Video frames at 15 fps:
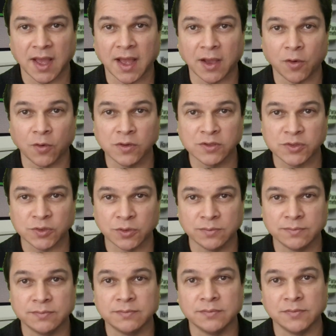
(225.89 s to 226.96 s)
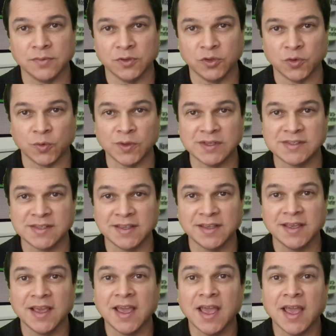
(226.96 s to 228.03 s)
and also you will
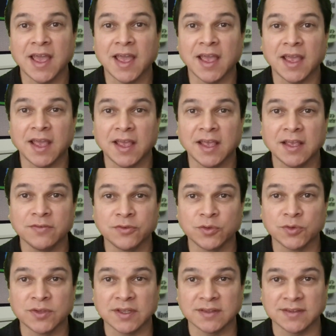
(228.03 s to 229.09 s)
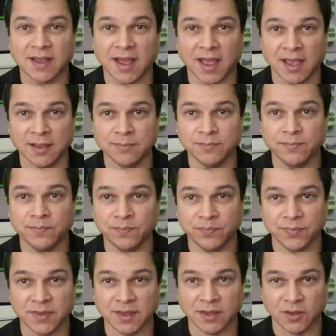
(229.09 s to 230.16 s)
see if through the time
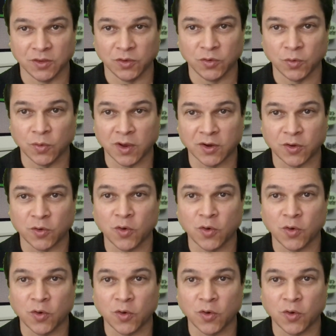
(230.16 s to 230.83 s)
you are